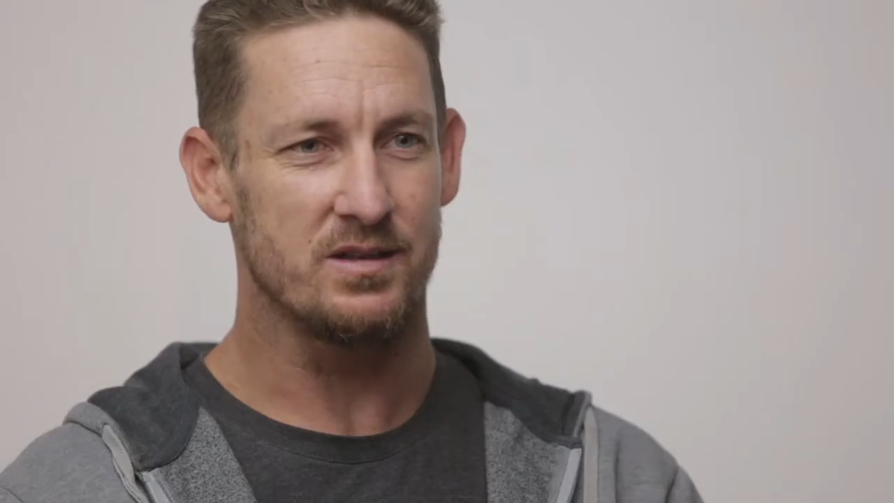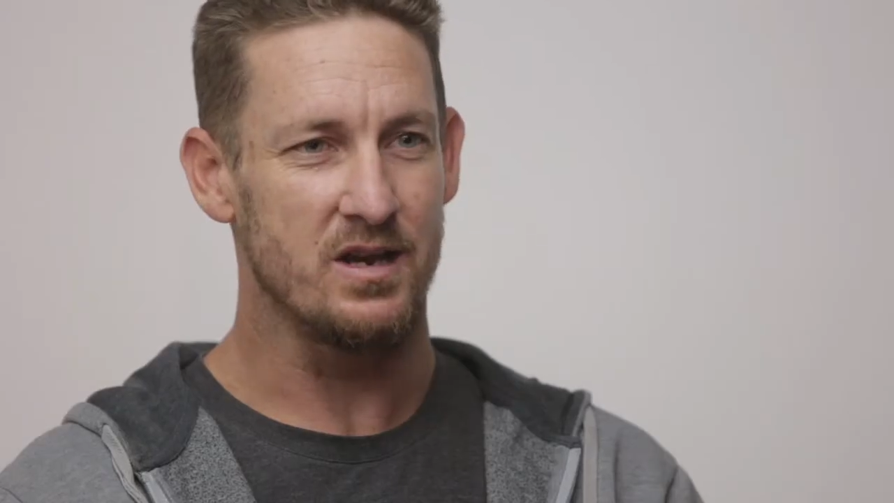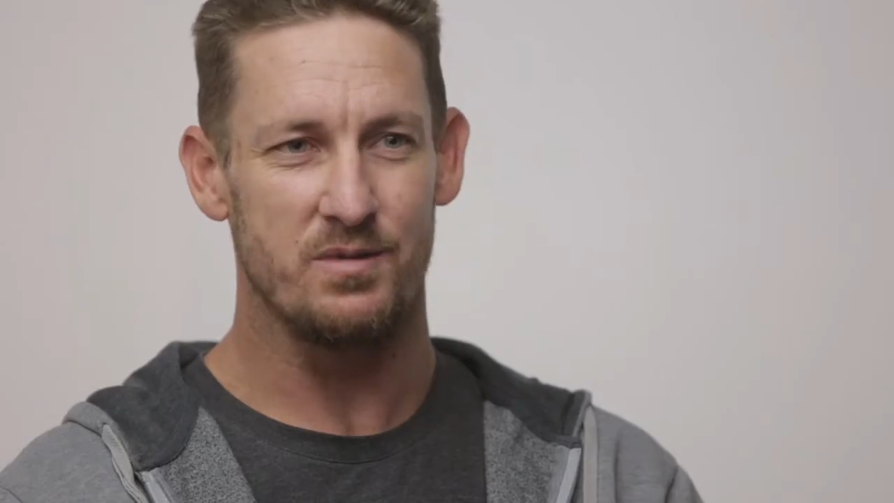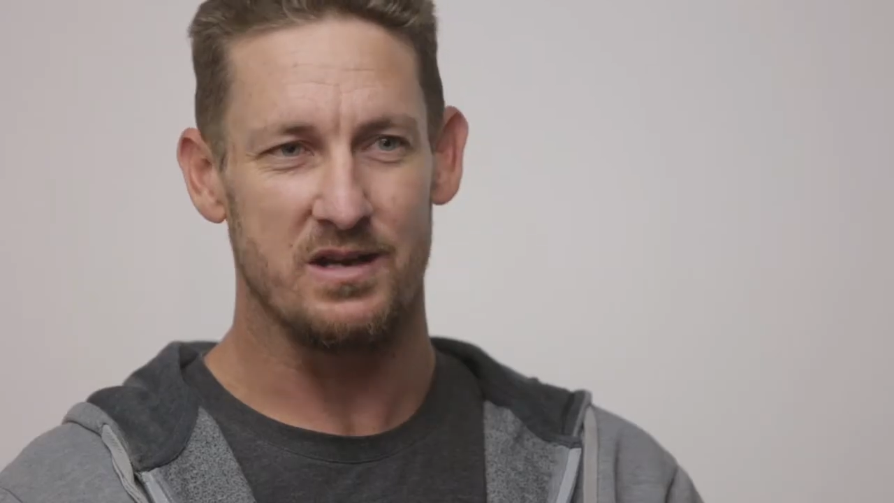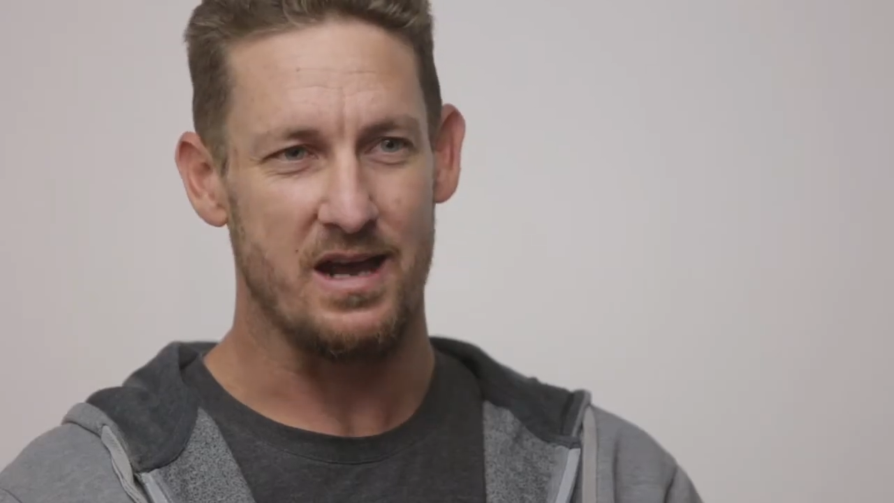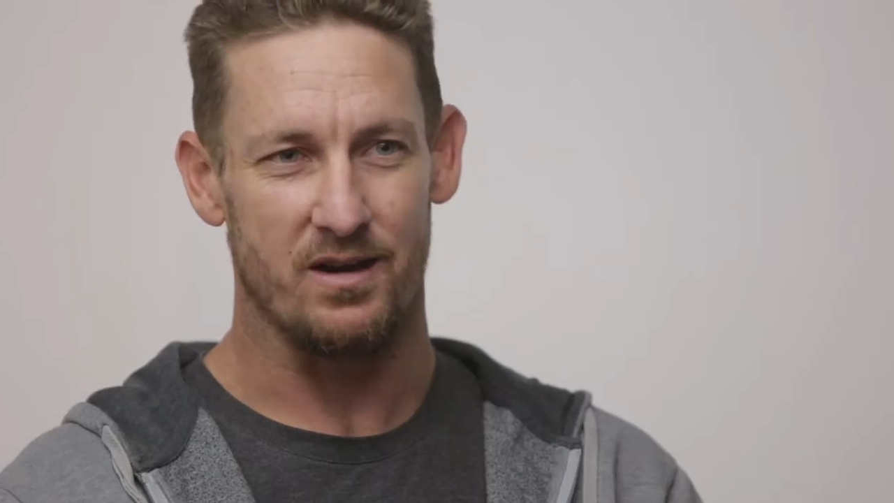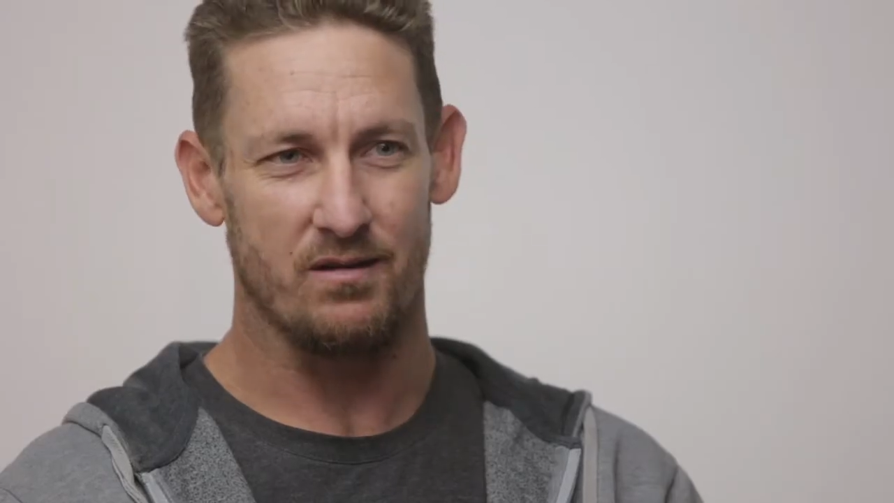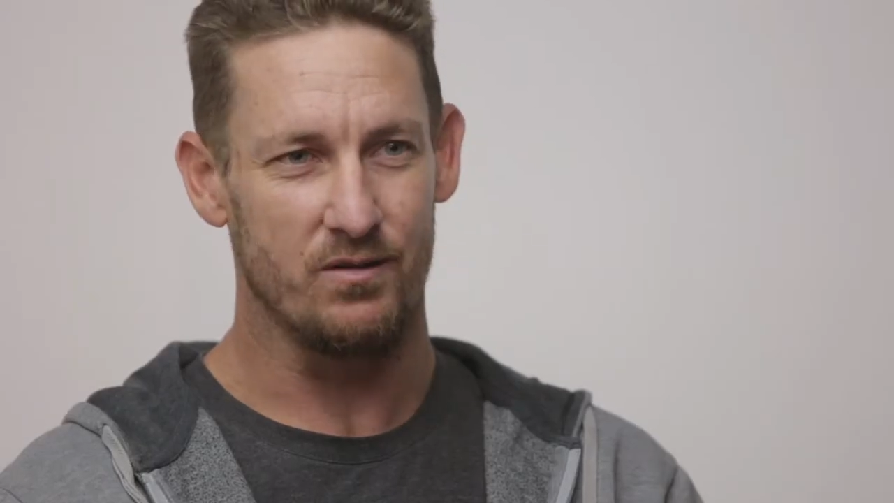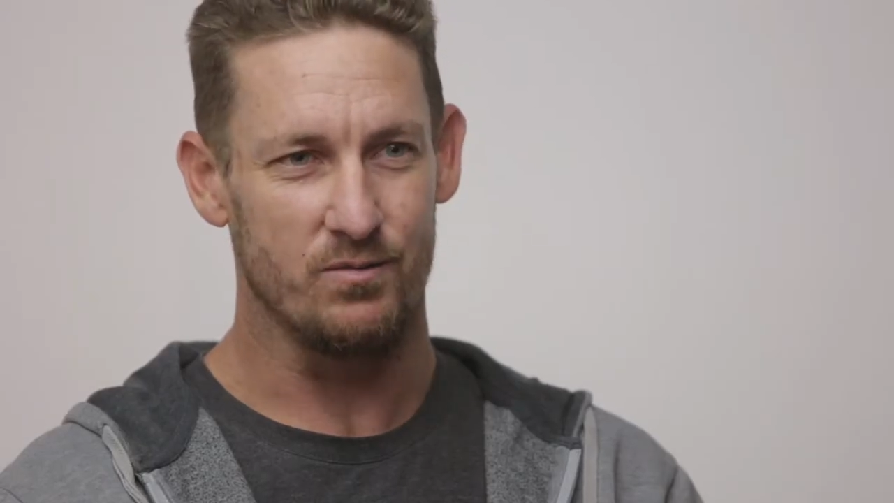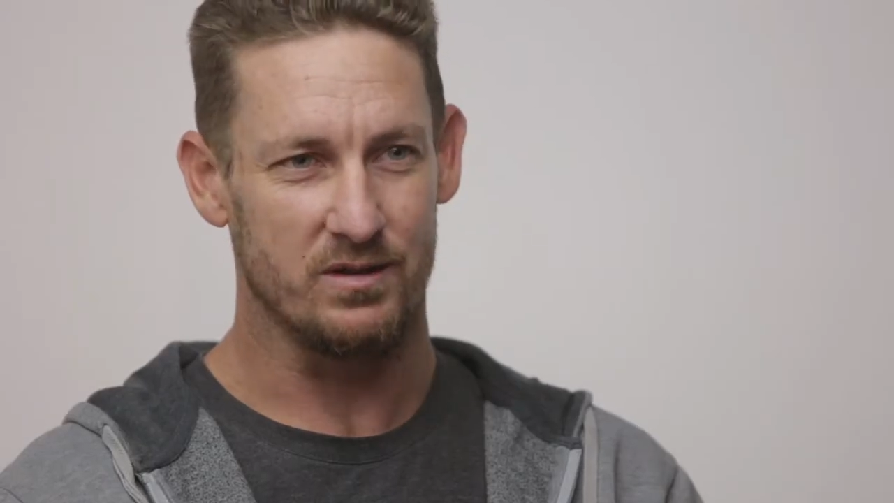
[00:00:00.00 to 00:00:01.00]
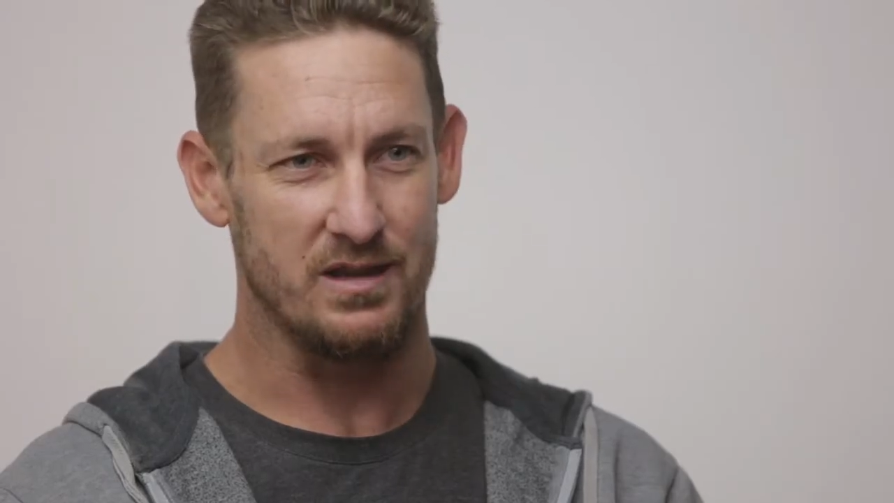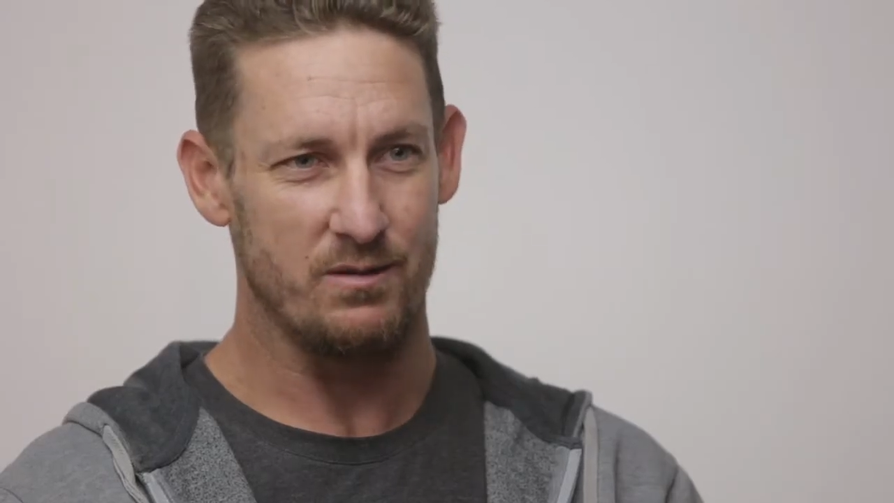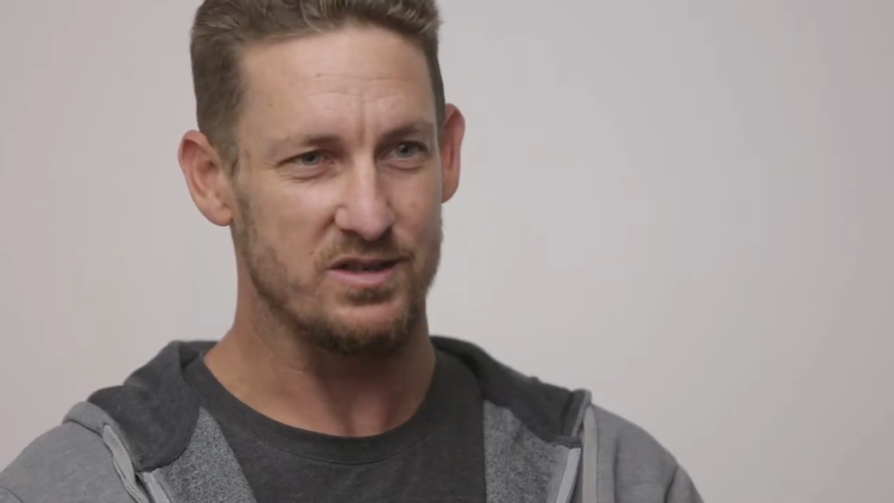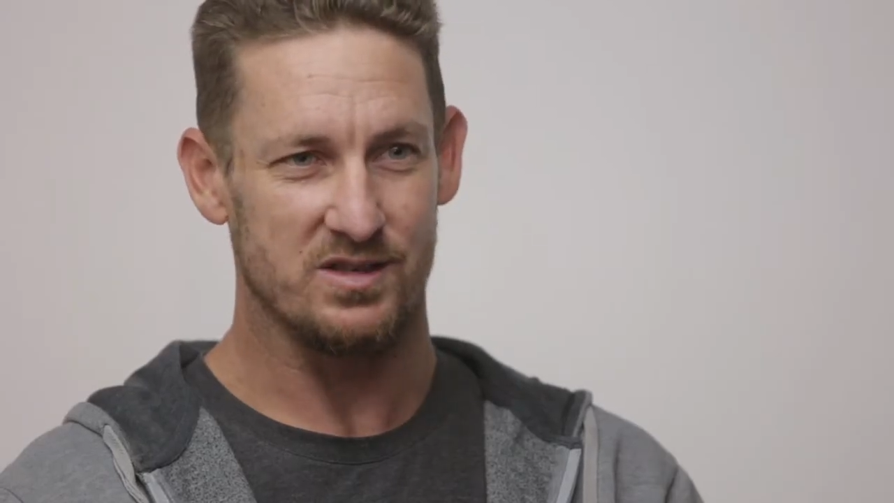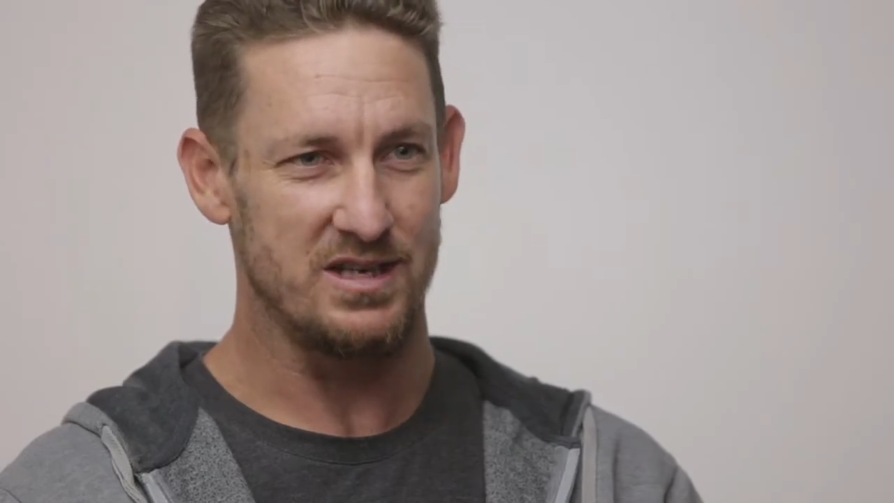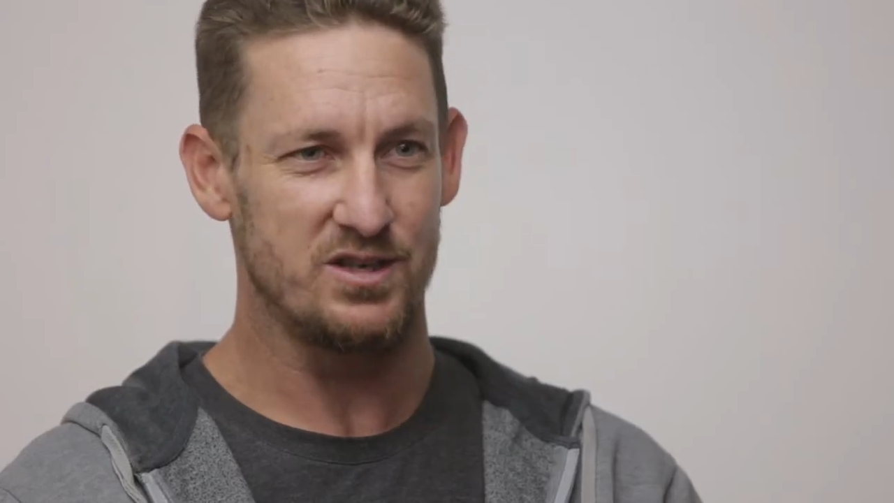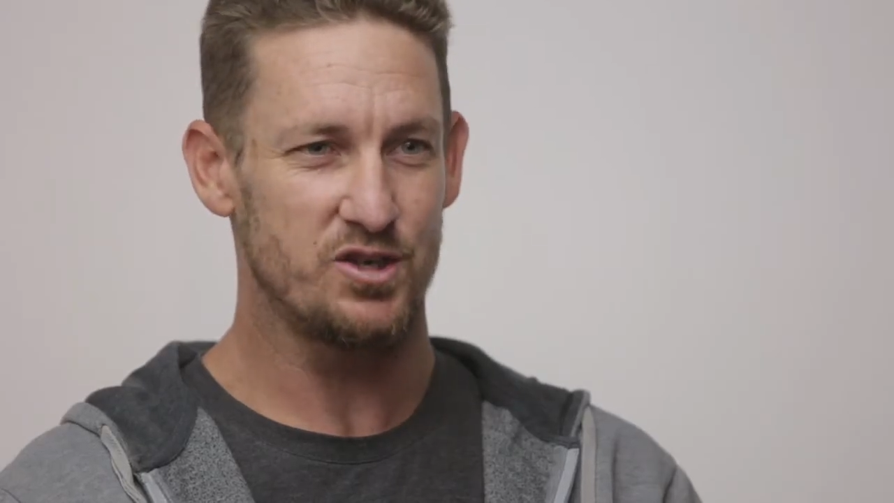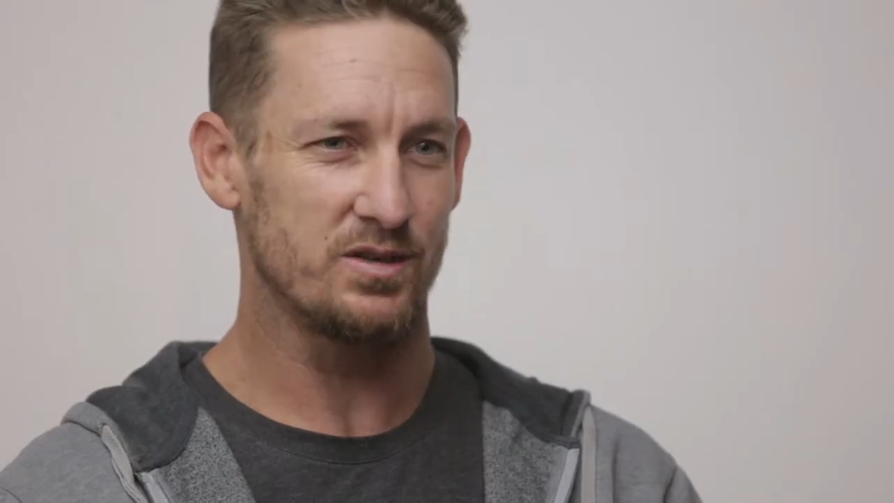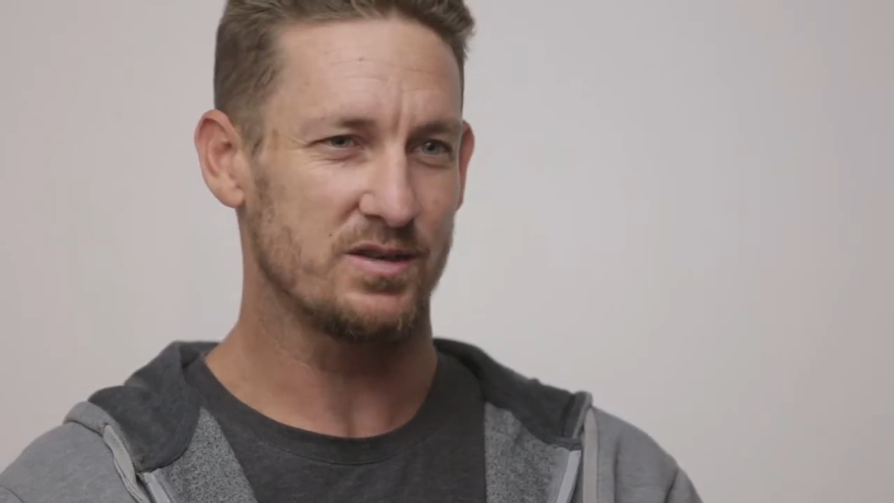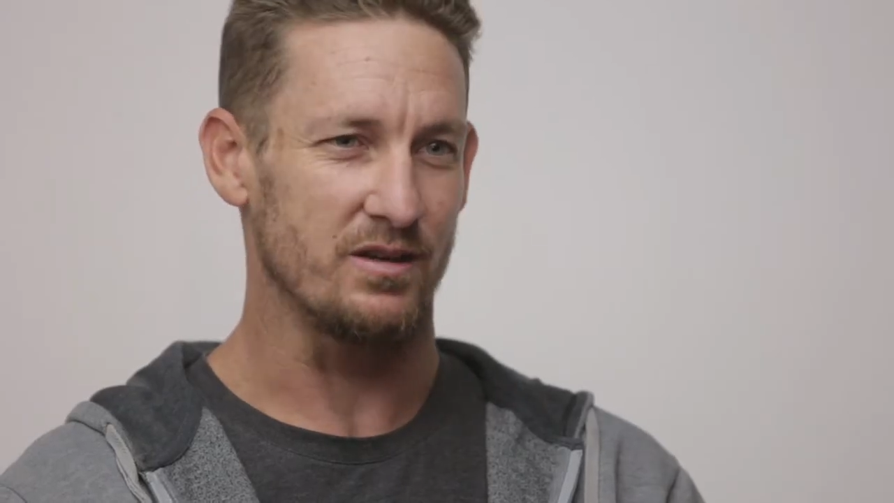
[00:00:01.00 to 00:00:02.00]
that nobody had a clue what, they were just
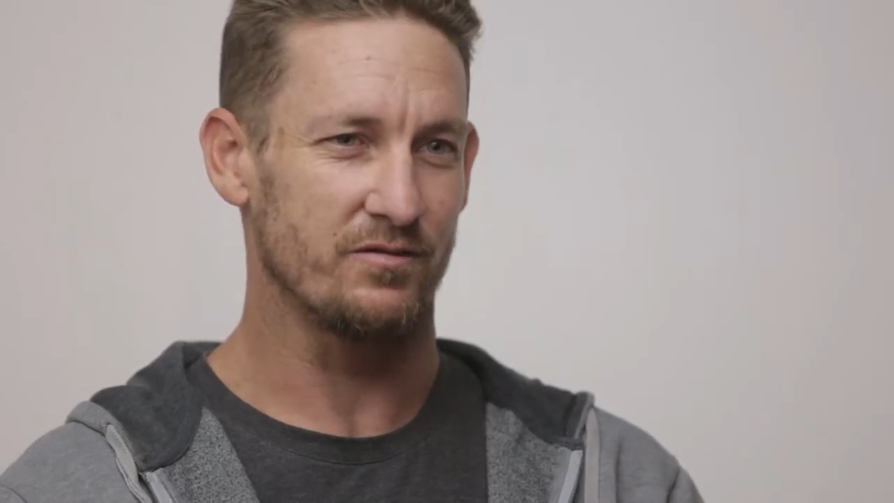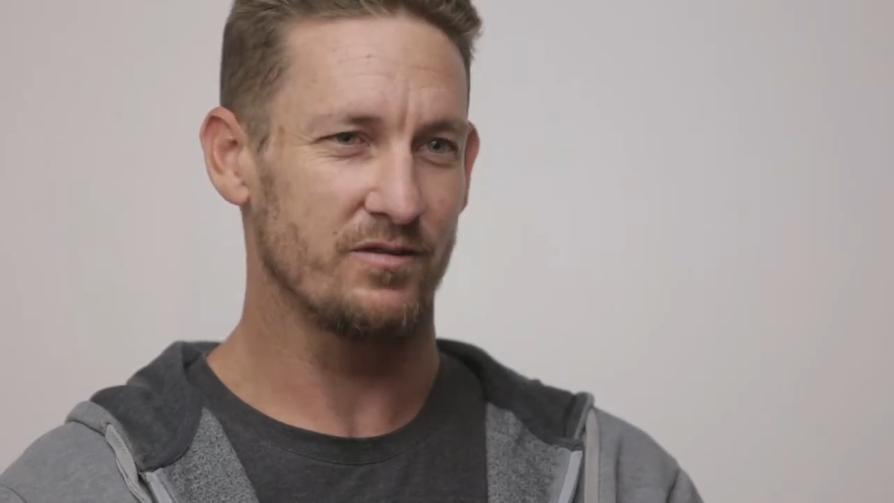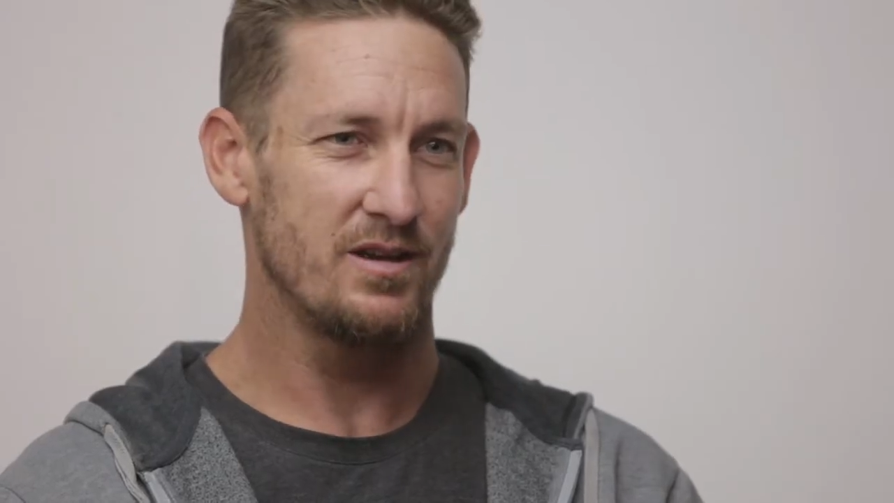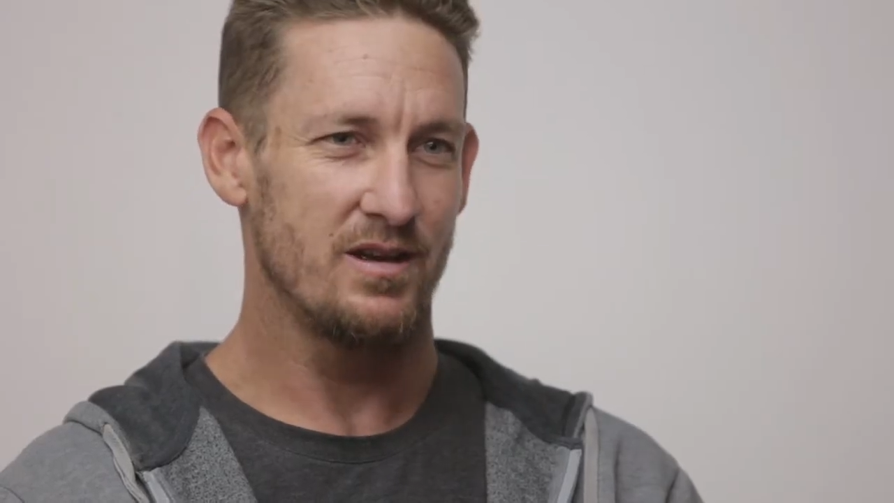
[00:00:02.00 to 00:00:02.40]
teaching stuff.